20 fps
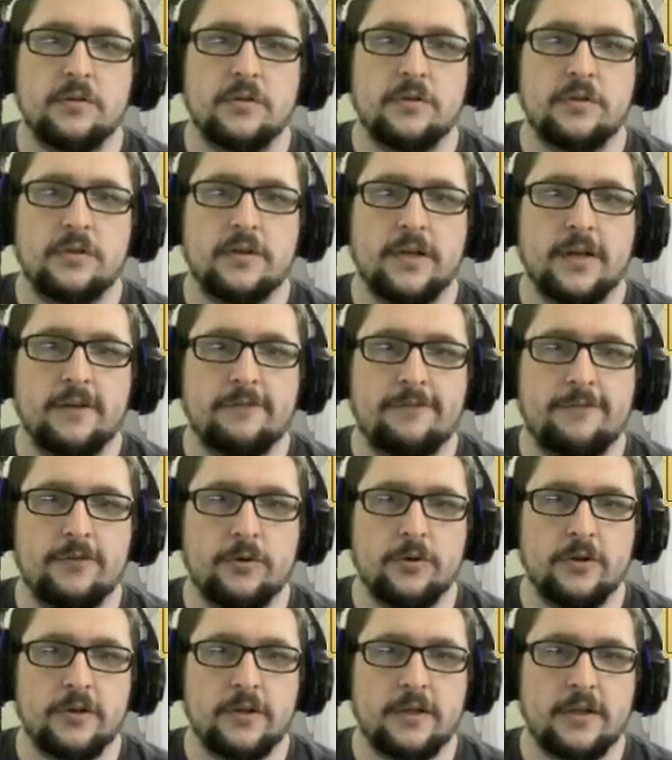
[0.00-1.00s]
So you got a
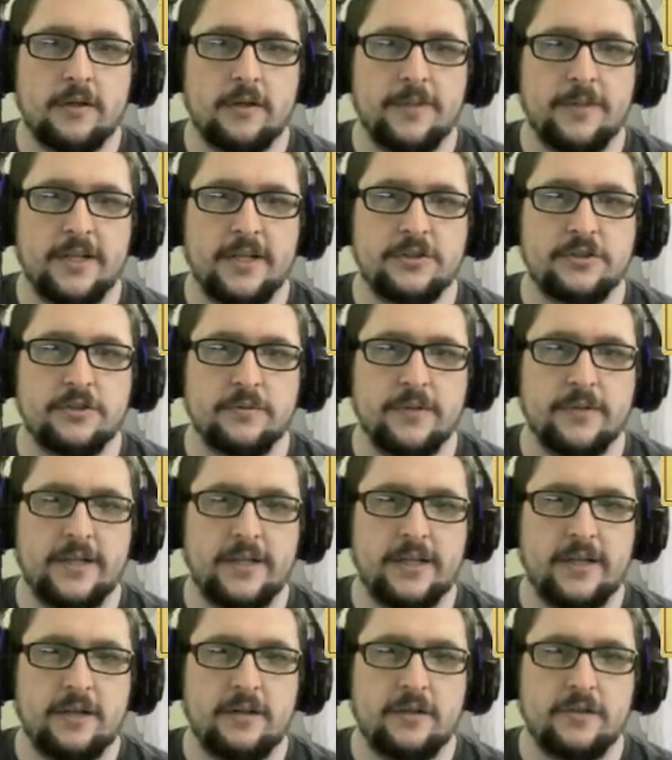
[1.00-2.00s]
4 coming at you
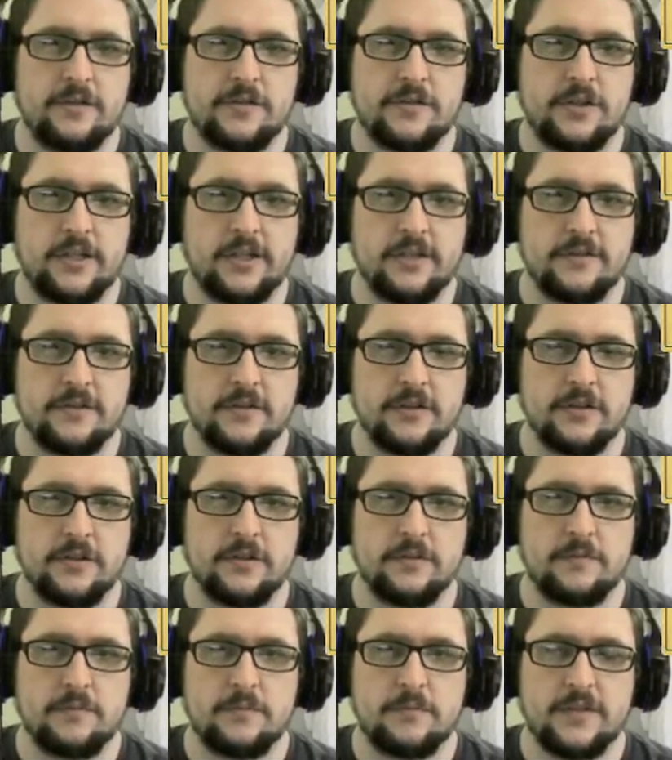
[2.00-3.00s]
right now, so you get
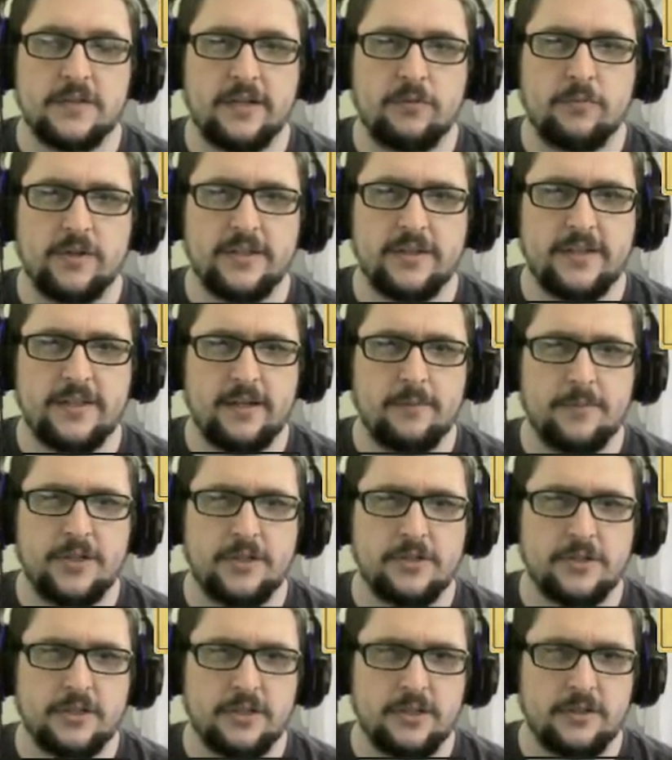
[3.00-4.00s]
to take 1
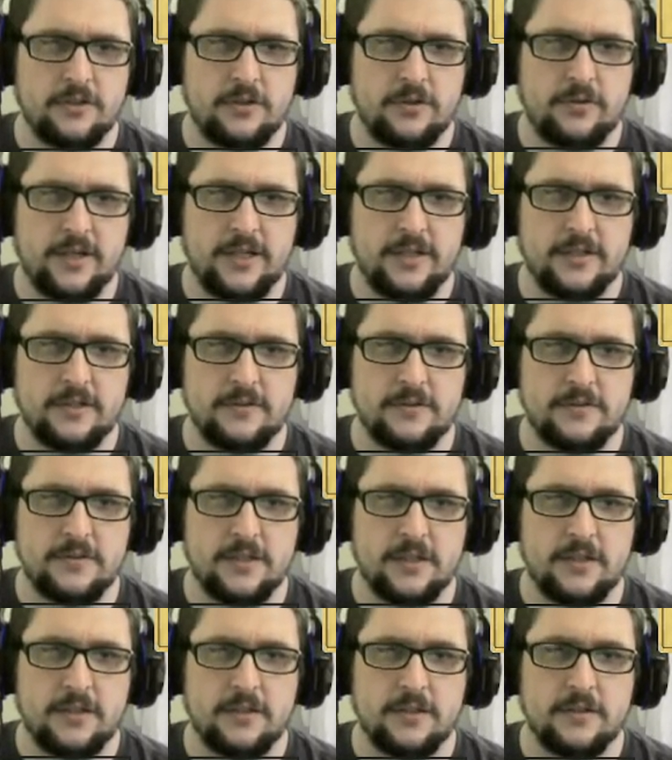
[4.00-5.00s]
damage, and then go ahead and
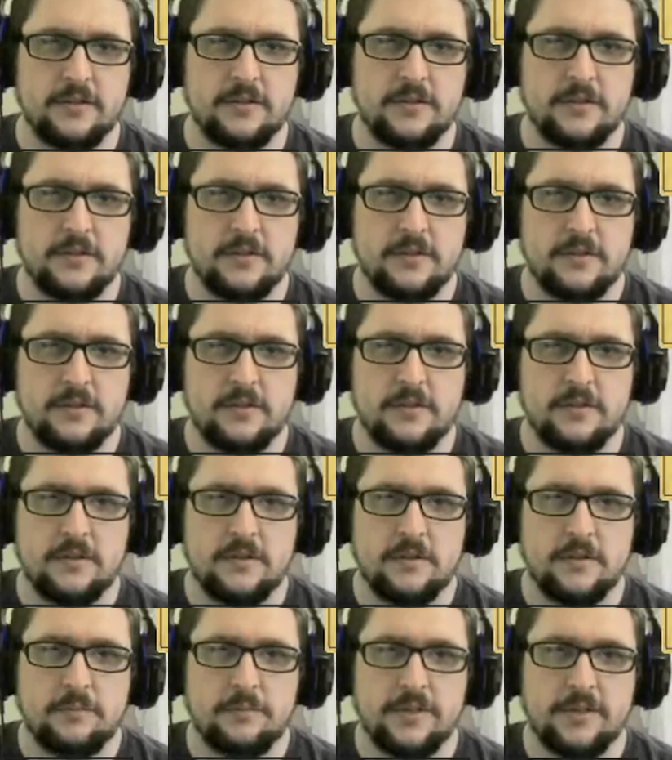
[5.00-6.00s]

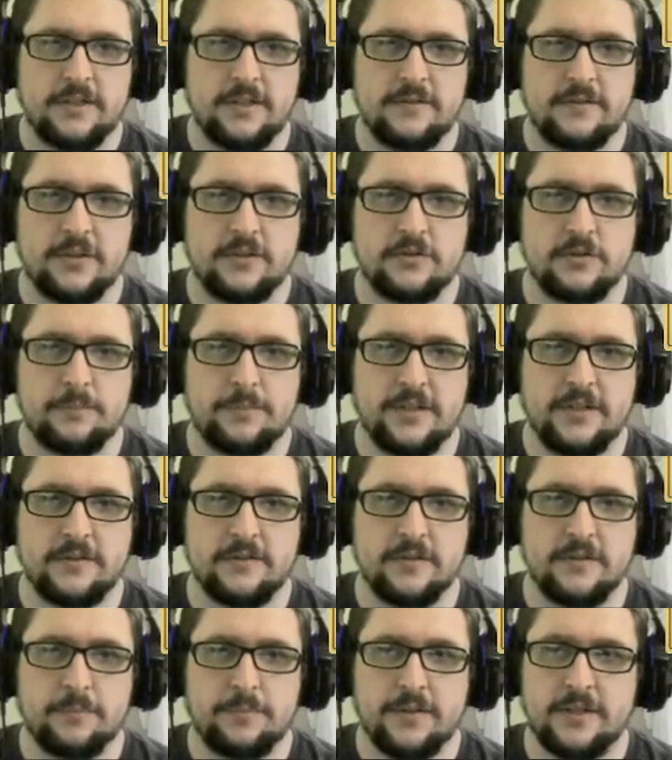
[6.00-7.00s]
place Sancho
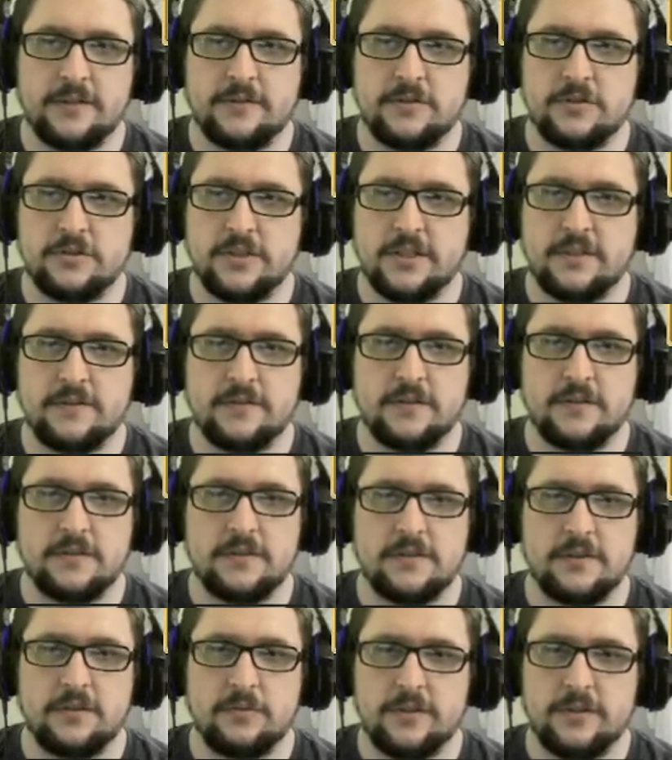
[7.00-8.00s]
Panza in a place
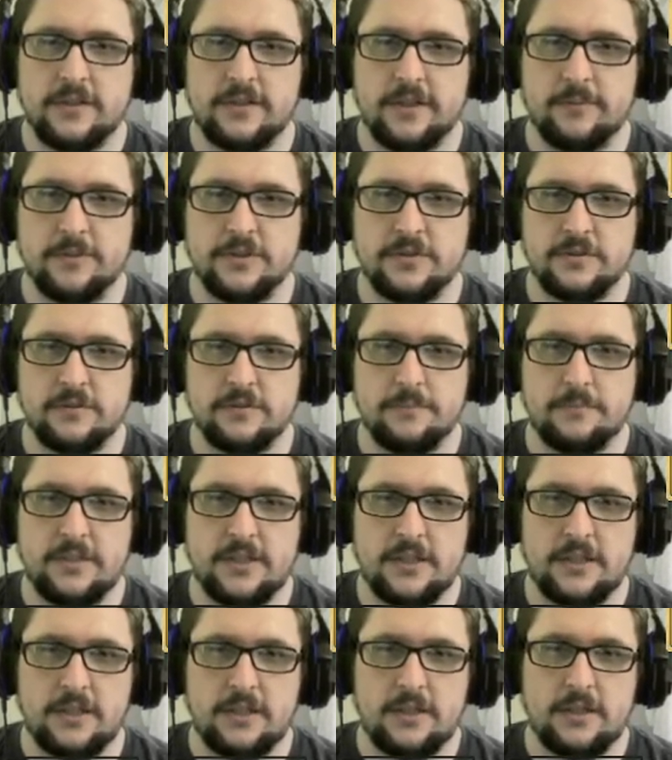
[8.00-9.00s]
adjacent, deal 1 damage to
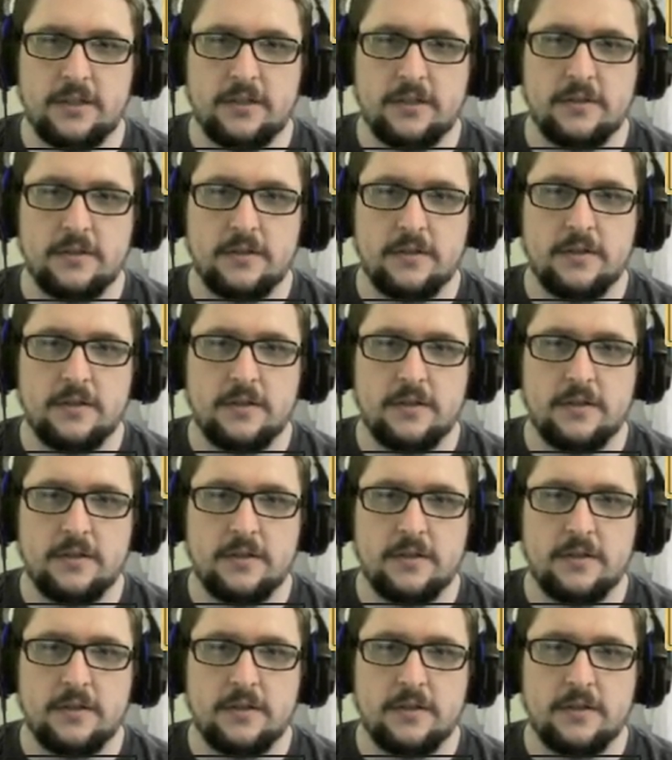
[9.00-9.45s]
me.